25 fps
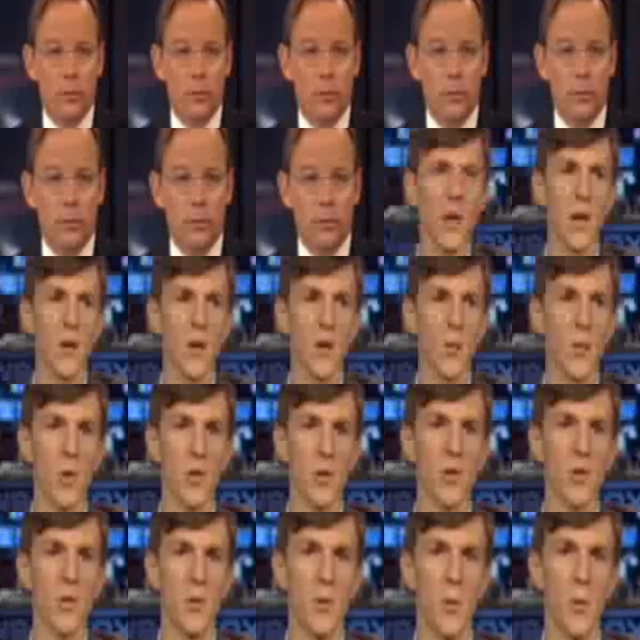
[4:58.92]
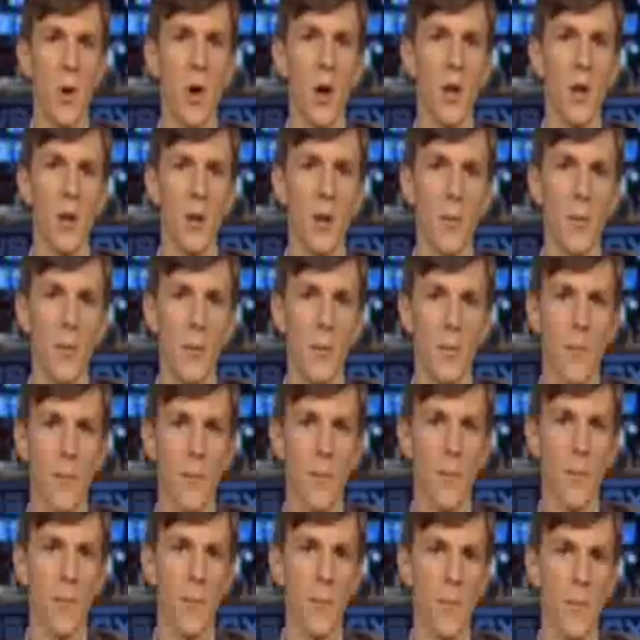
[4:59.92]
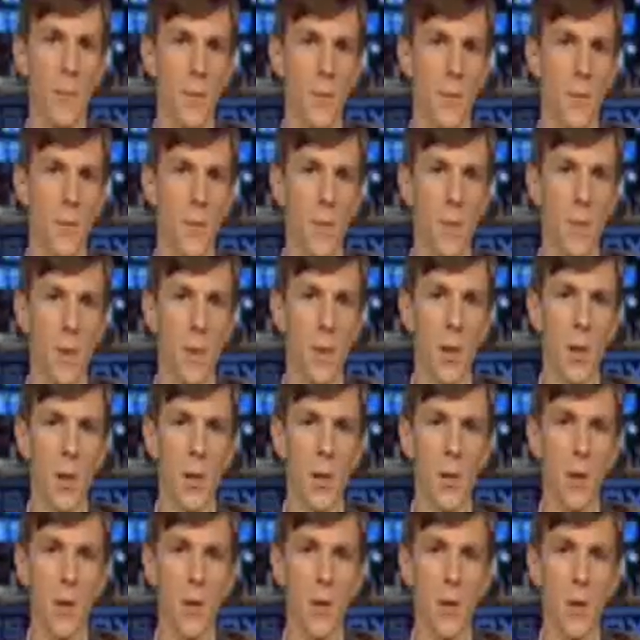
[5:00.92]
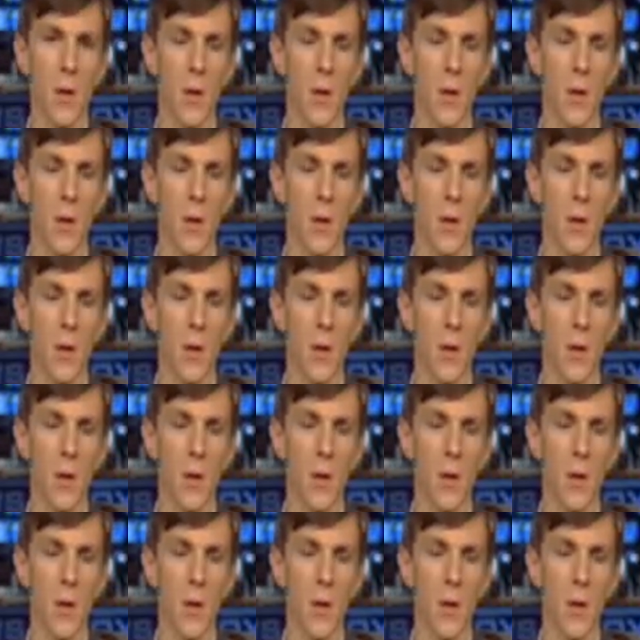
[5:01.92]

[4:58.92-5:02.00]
eager and willing to do what? Well, to have them bring on a lawsuit